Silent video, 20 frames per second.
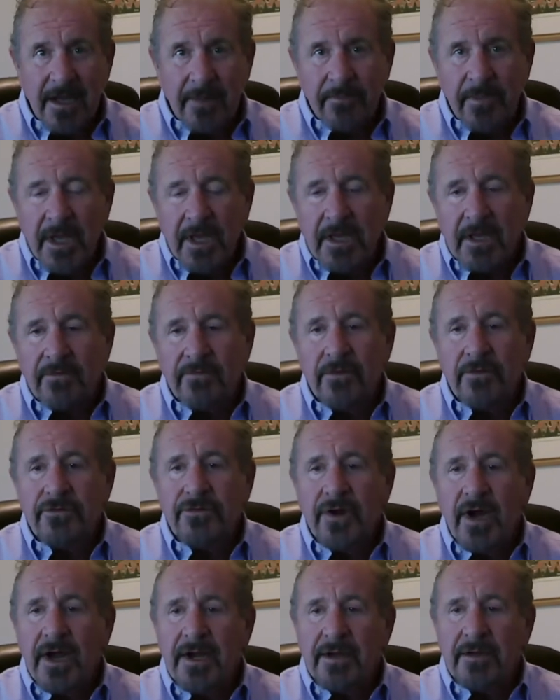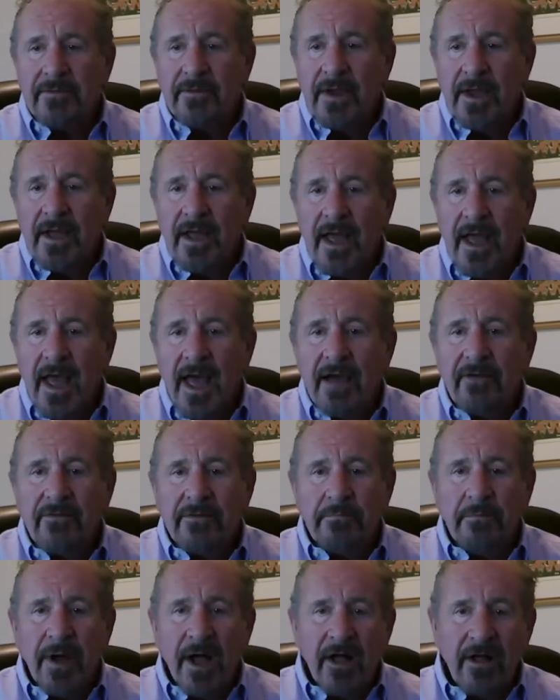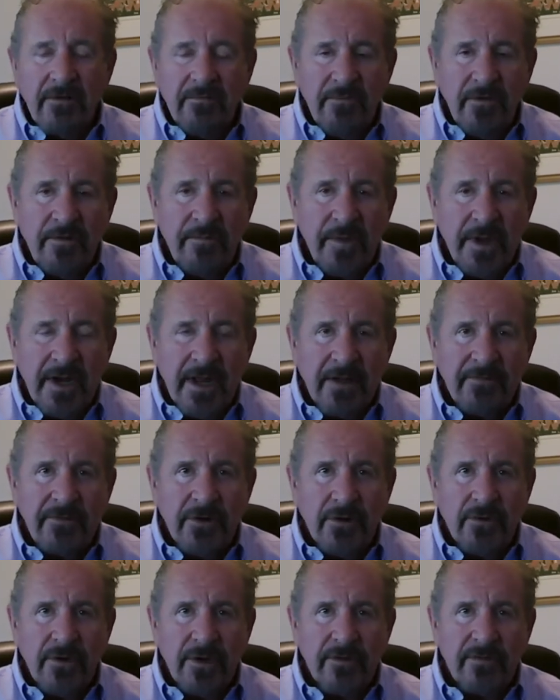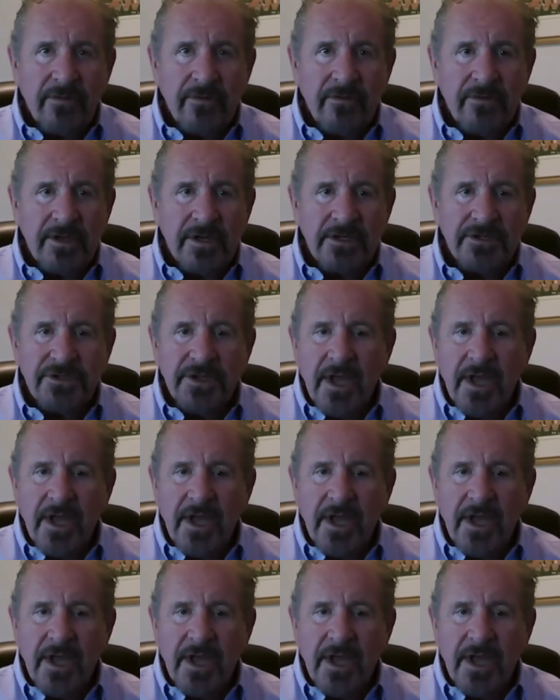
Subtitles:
If you try to have a bowel movement after going through this.